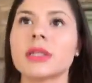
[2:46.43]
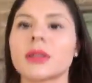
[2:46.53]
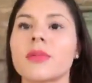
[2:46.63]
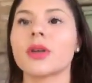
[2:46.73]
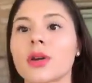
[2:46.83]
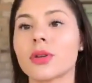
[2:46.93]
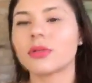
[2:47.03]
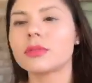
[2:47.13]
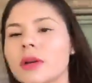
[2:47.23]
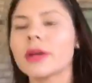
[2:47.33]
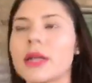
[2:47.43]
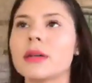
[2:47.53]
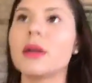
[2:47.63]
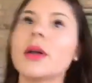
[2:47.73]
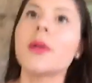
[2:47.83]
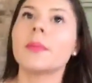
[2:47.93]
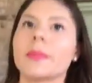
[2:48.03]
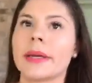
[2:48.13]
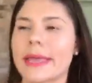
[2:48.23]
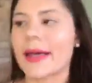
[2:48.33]
Some of y'all know already,
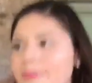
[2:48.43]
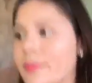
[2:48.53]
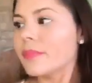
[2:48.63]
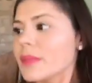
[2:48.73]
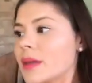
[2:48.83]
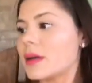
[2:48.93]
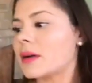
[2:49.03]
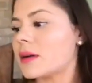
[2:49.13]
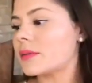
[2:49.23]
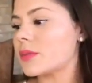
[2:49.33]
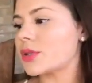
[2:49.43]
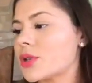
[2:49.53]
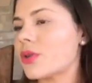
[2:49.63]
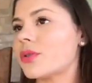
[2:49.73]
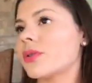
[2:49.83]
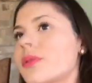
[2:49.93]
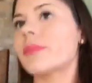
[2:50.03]
but yeah. So